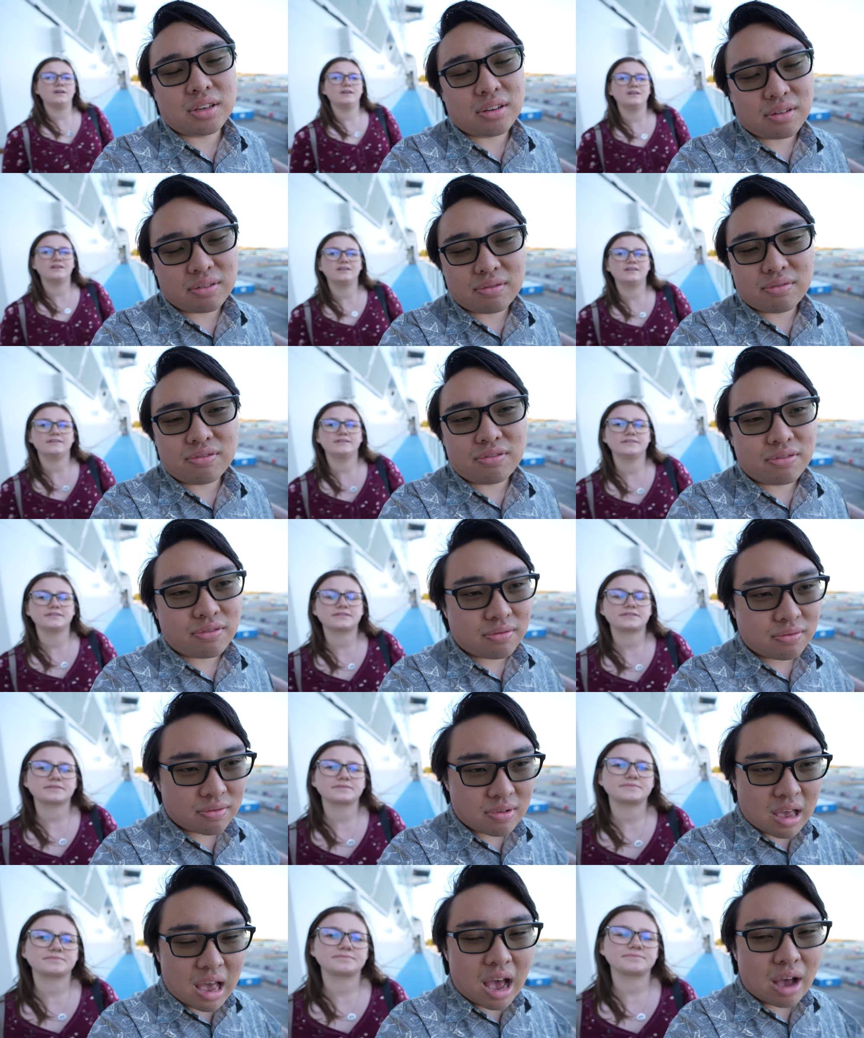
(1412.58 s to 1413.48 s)
Speaker 1: of
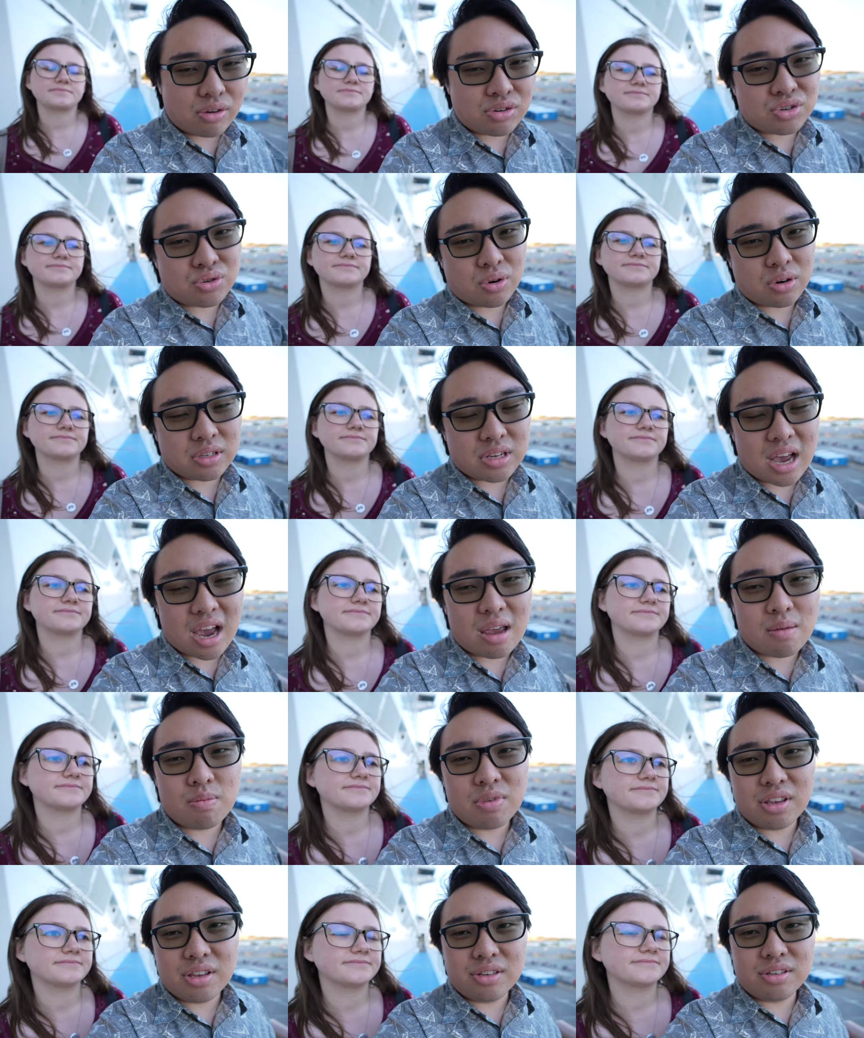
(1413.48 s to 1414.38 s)
how short
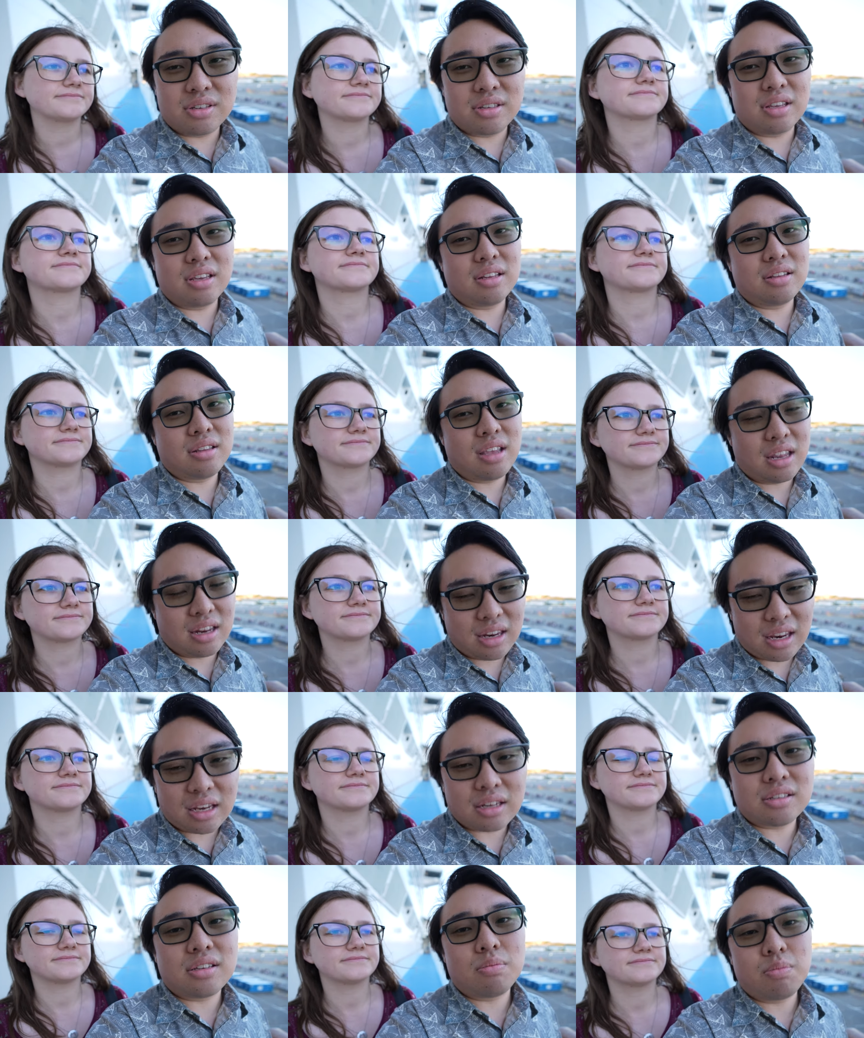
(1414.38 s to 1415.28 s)
time is that they
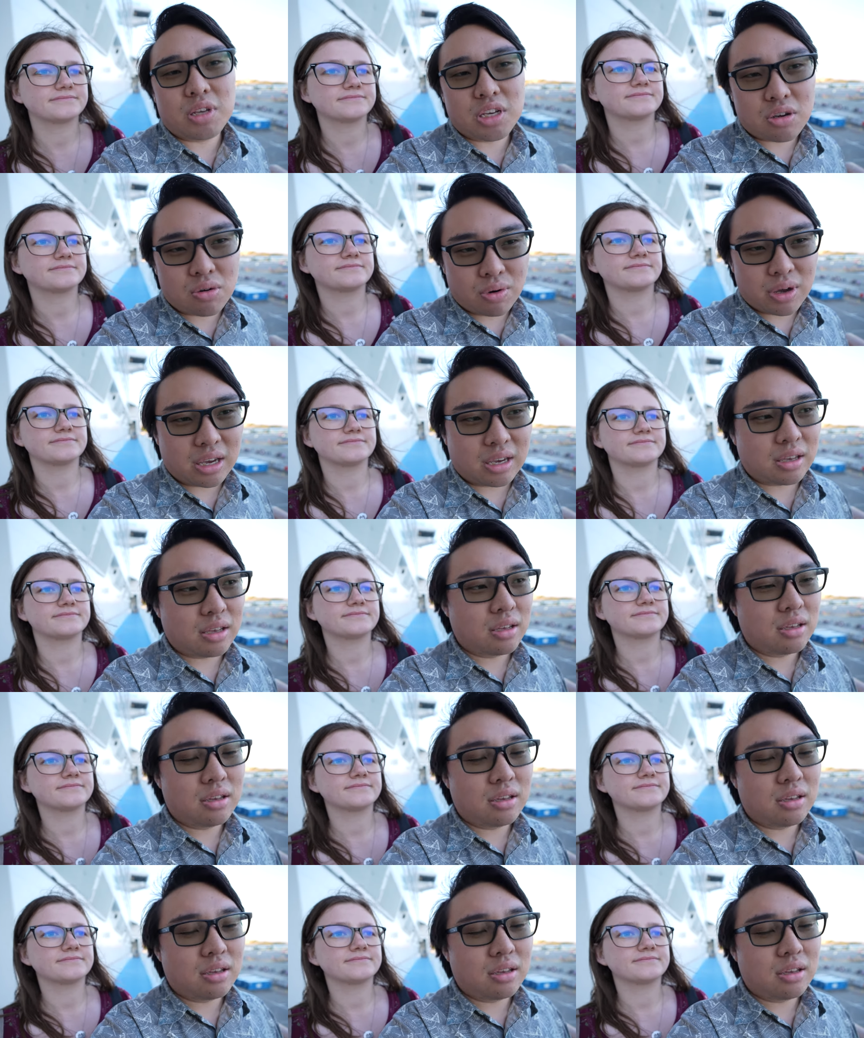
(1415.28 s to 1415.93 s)
need to be quick.